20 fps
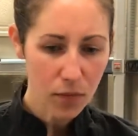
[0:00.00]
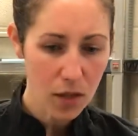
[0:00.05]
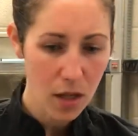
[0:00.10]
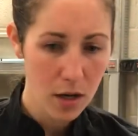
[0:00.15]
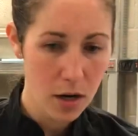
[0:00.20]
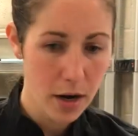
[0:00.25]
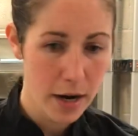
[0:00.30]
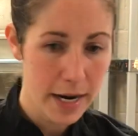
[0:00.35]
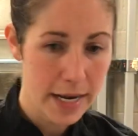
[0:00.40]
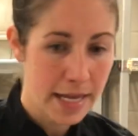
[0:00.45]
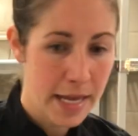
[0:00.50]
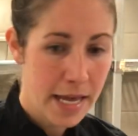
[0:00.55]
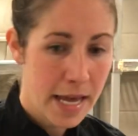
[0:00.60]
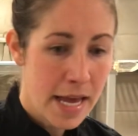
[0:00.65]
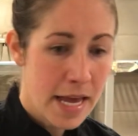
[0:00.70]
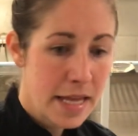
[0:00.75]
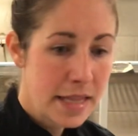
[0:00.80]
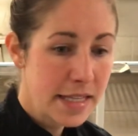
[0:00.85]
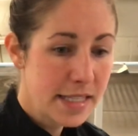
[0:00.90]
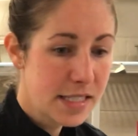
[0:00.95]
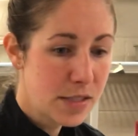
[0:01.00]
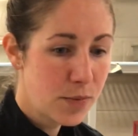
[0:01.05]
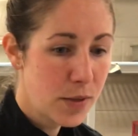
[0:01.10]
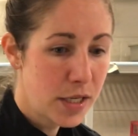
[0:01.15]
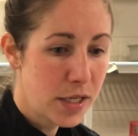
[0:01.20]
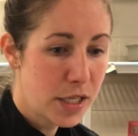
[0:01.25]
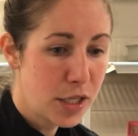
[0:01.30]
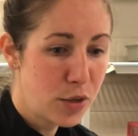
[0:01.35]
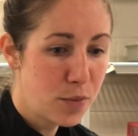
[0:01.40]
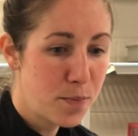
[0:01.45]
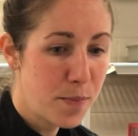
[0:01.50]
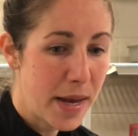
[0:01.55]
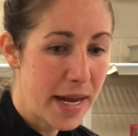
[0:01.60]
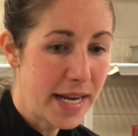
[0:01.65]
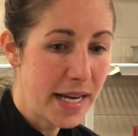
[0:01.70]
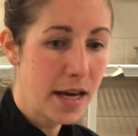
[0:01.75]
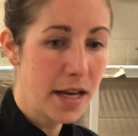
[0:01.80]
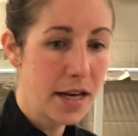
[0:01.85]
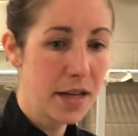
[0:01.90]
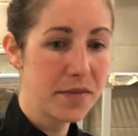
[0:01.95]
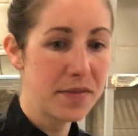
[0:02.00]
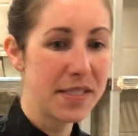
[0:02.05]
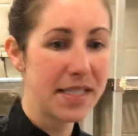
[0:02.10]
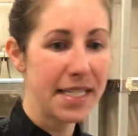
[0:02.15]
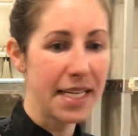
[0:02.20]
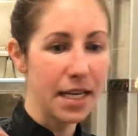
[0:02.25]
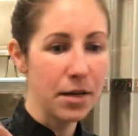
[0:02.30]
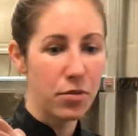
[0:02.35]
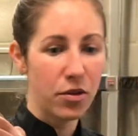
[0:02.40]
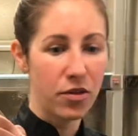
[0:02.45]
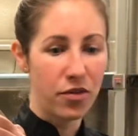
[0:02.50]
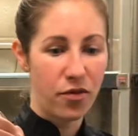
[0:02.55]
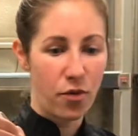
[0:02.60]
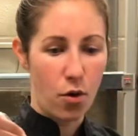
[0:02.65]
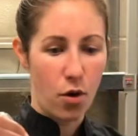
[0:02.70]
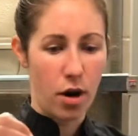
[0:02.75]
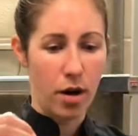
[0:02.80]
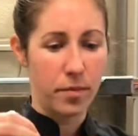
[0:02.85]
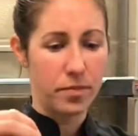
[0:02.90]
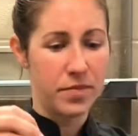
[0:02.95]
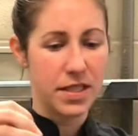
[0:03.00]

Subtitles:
All right, this one you may not have seen before.